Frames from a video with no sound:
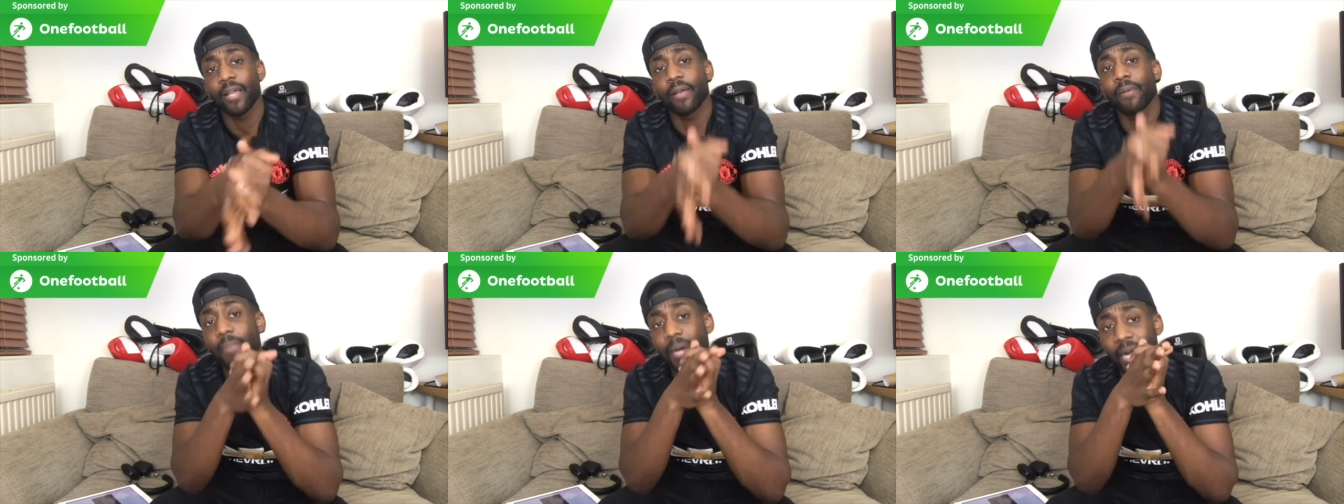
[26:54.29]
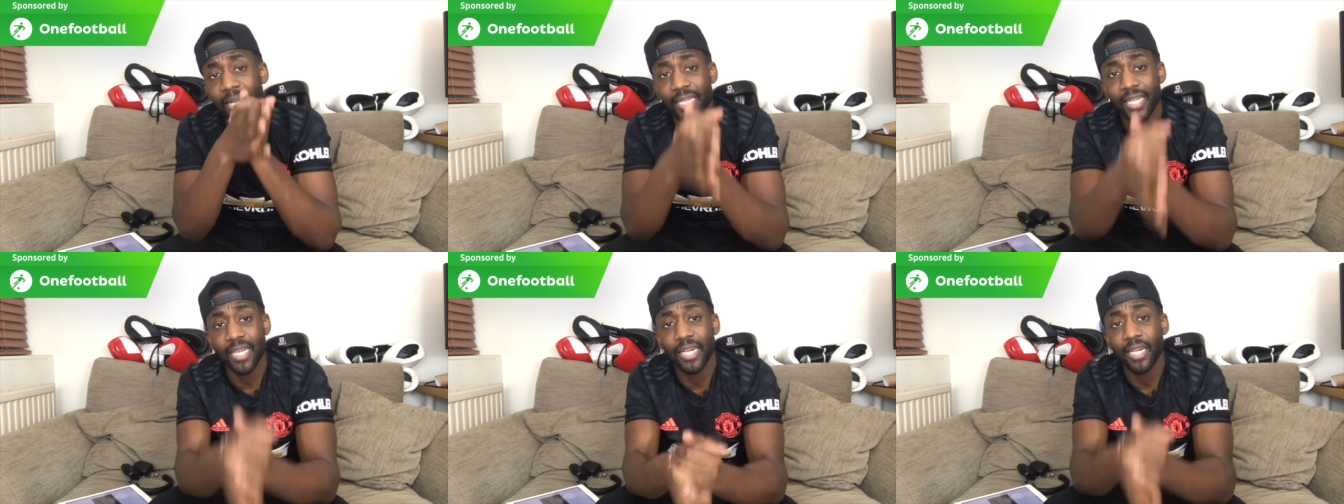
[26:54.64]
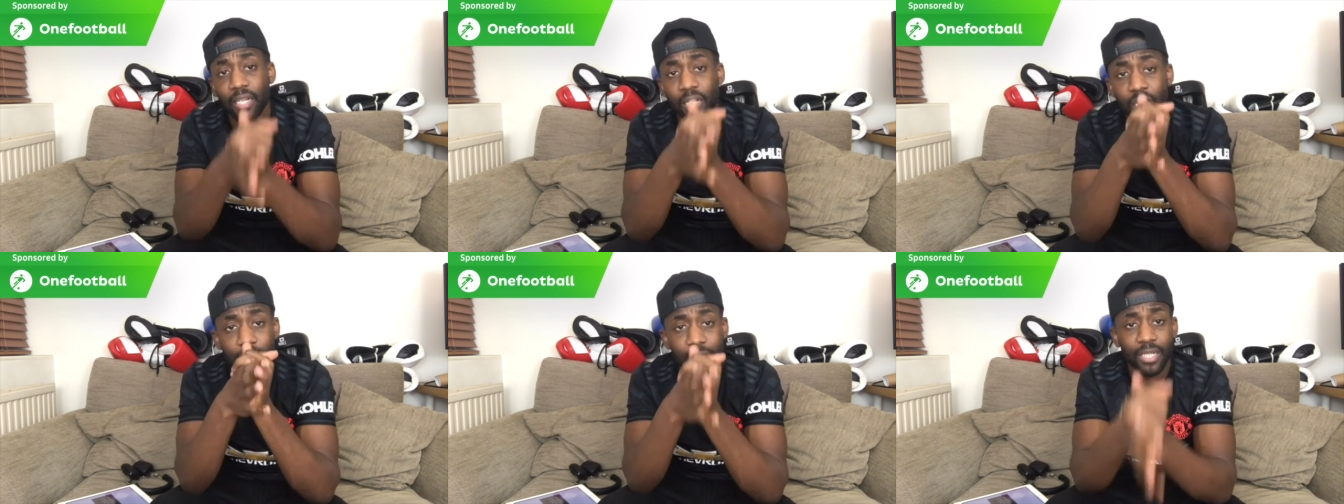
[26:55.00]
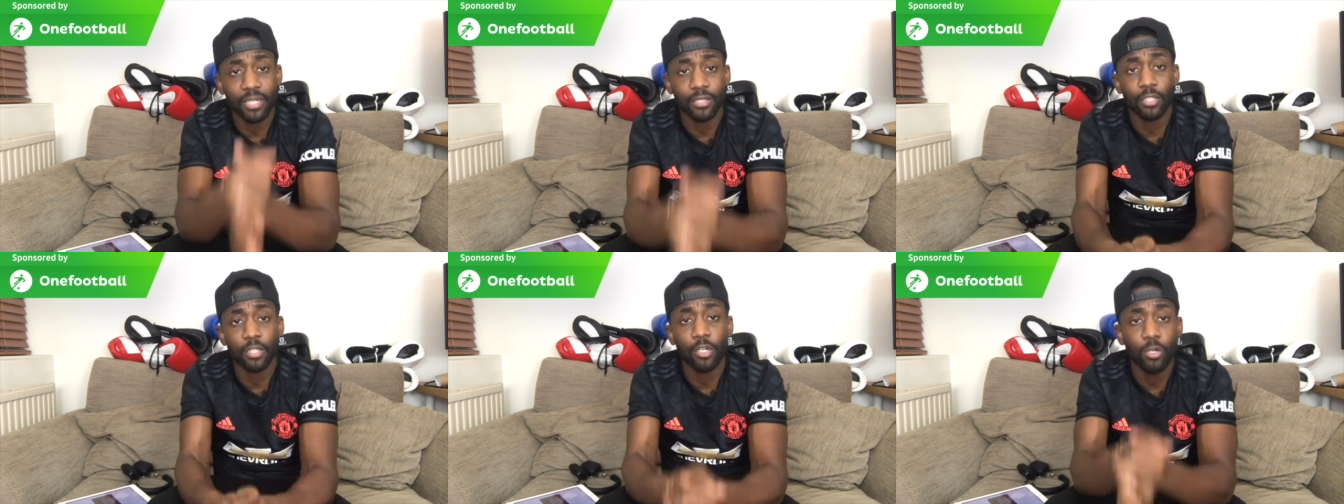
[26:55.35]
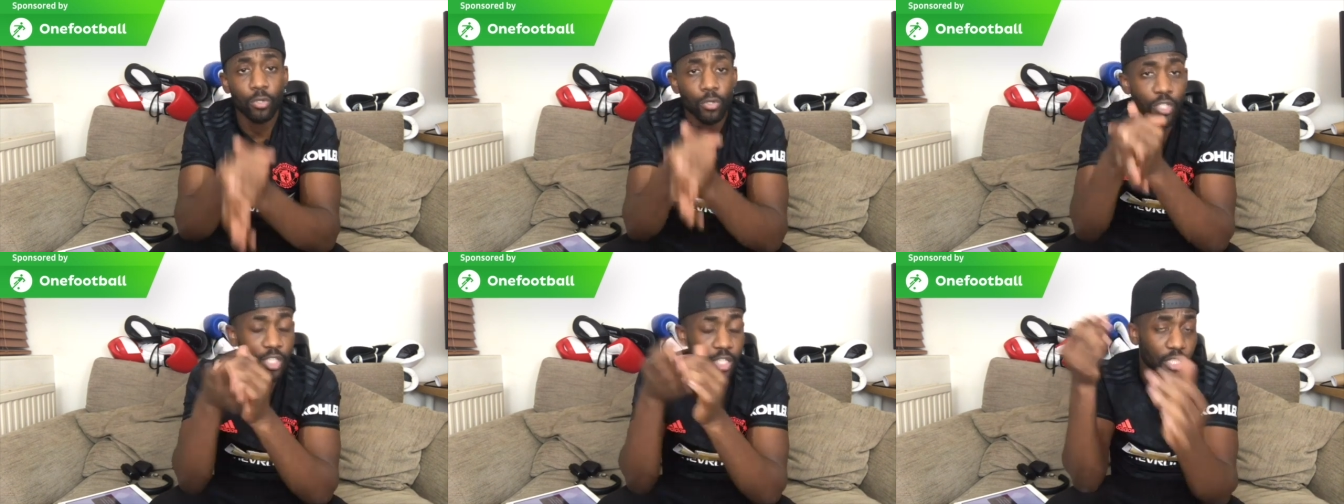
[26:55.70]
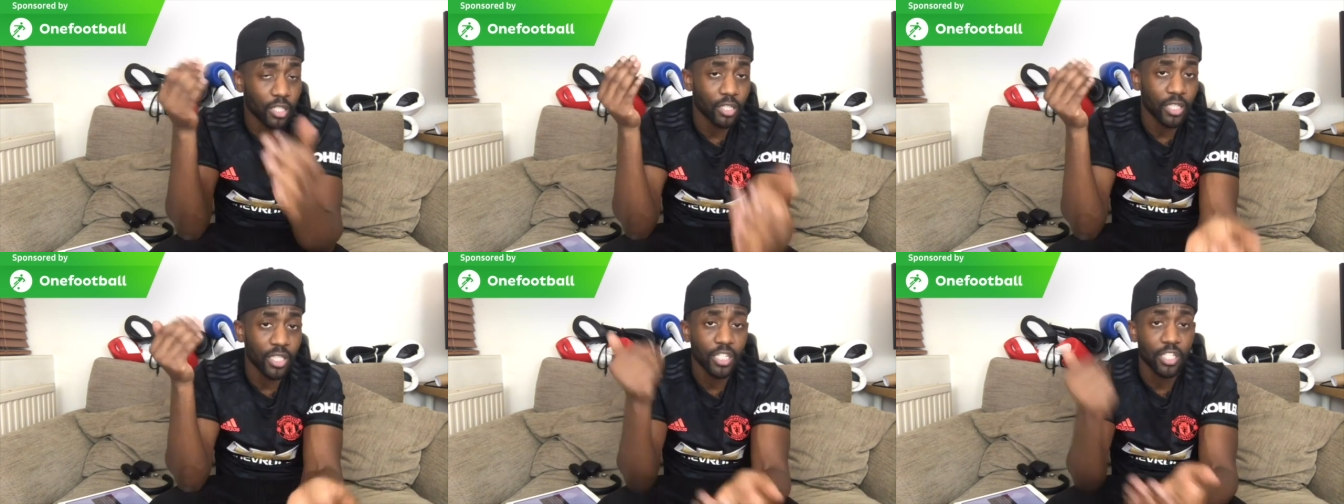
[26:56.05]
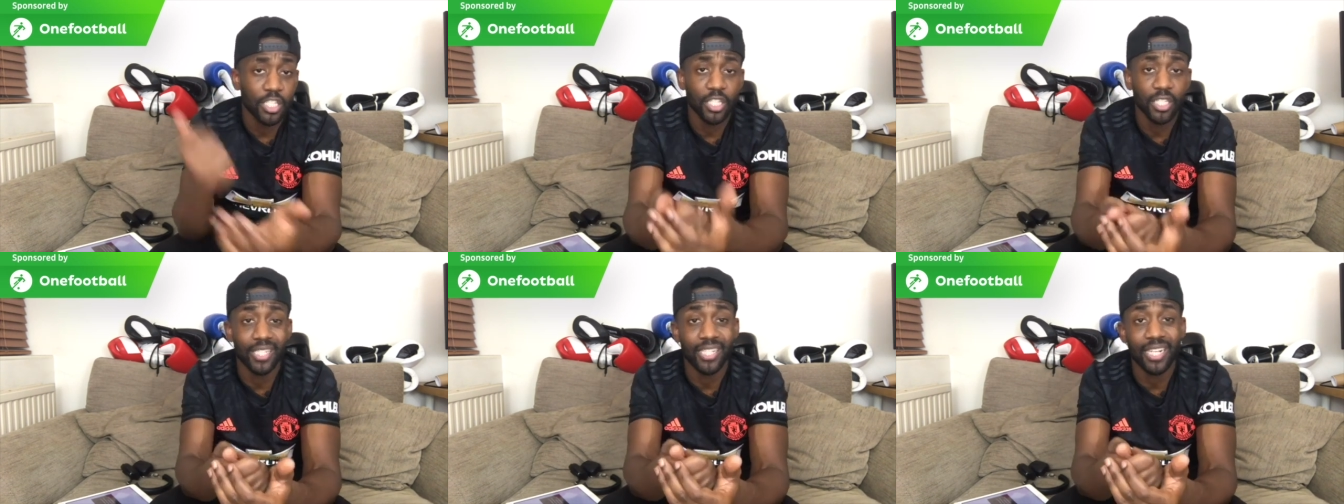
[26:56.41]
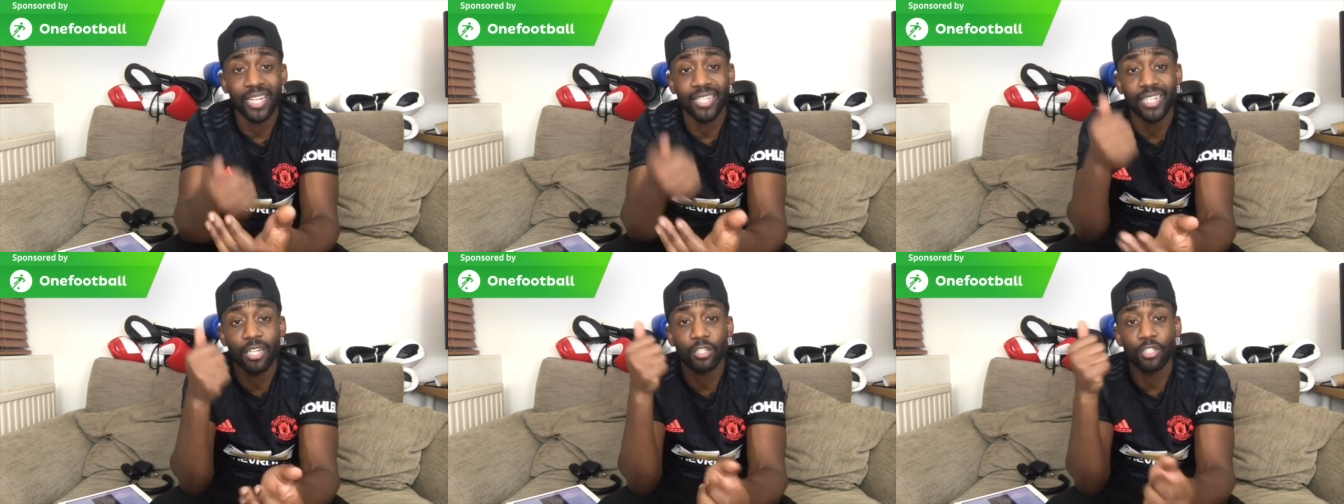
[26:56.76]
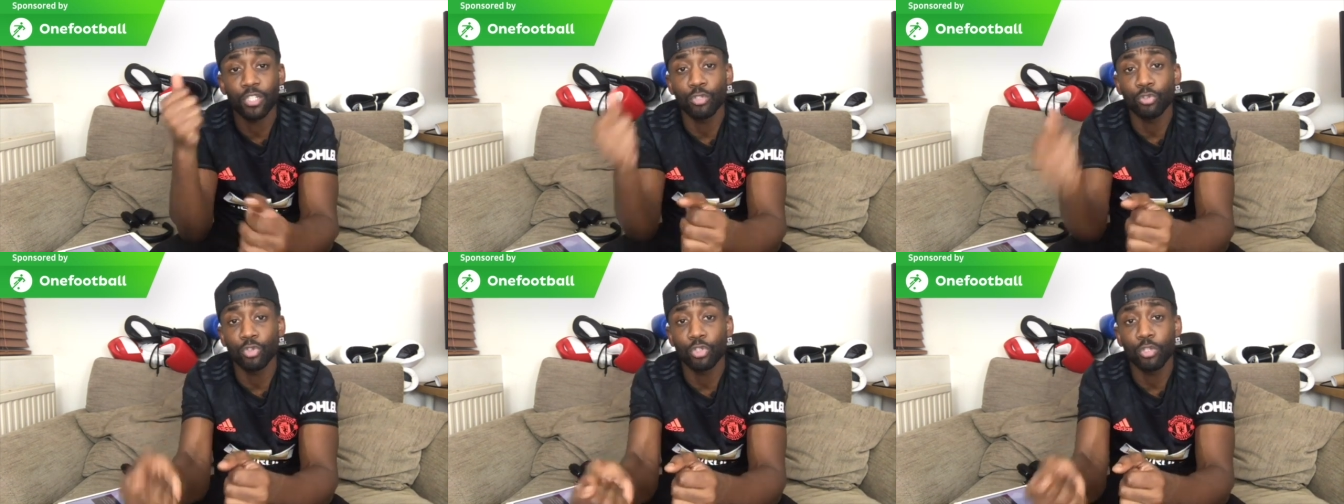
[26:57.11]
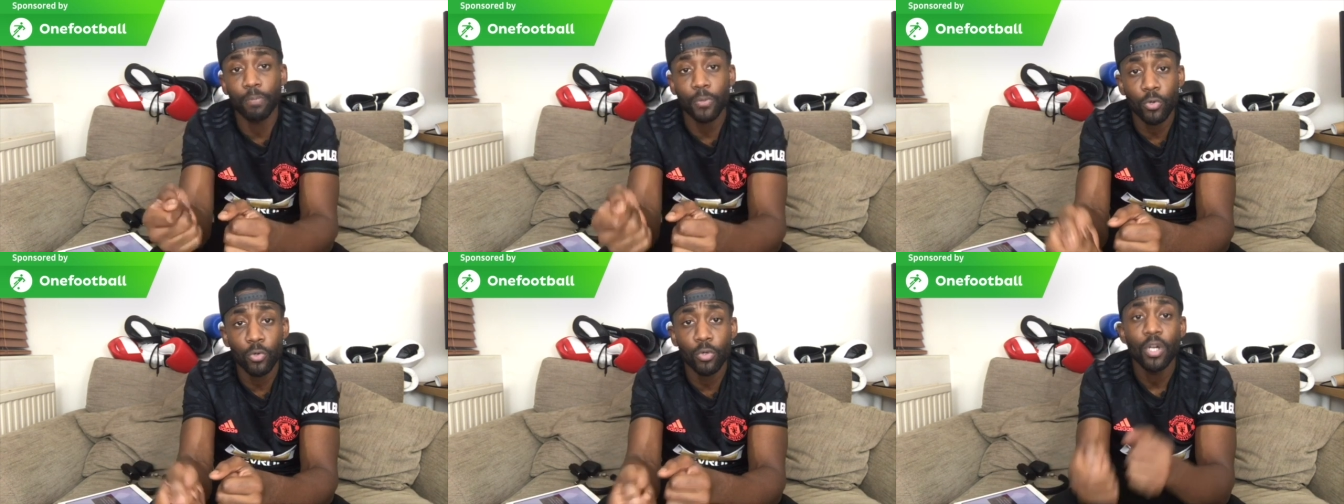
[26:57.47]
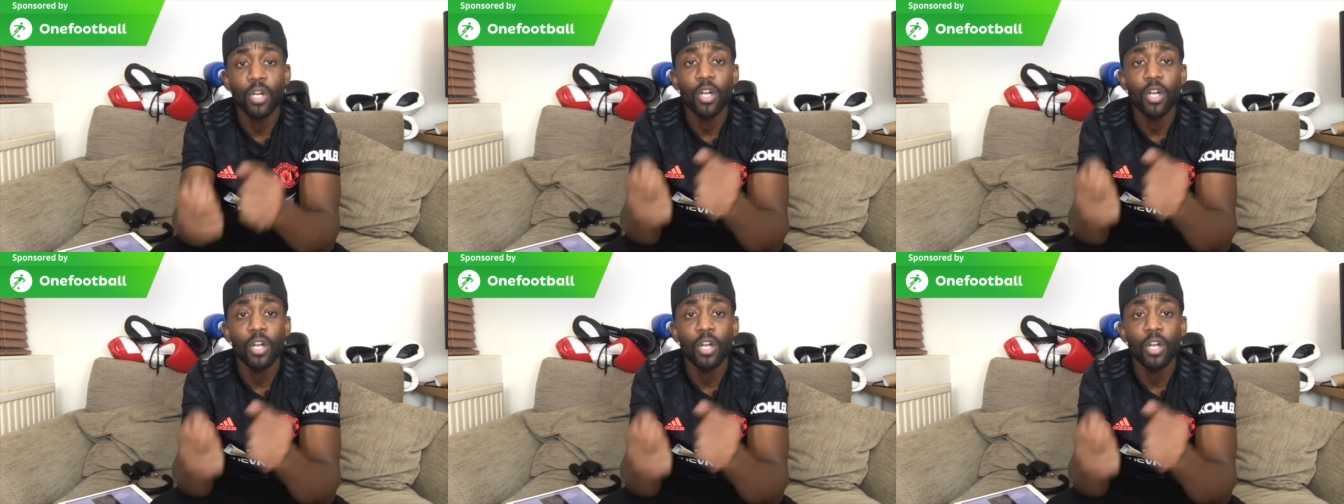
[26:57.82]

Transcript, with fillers: But again, it comes down to coaching, teaching these guys how to use the ball,